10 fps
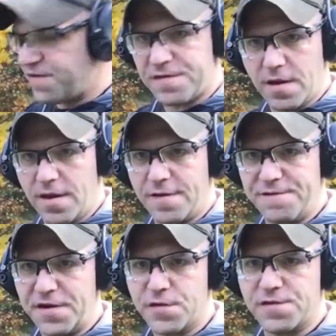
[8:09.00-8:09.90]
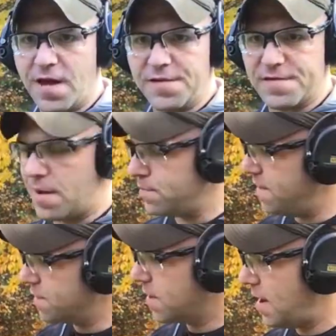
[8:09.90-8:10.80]
just a, a Vicker slide stop
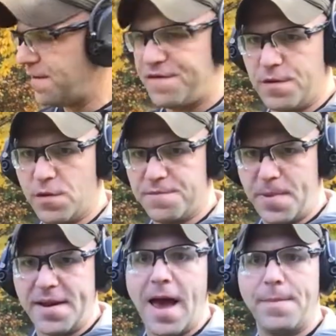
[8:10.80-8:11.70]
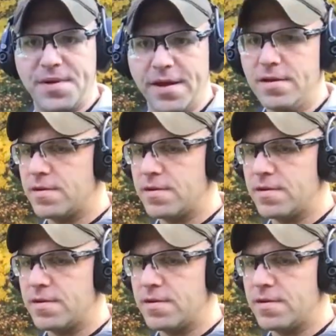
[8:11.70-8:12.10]
lever, kind of see what's been happening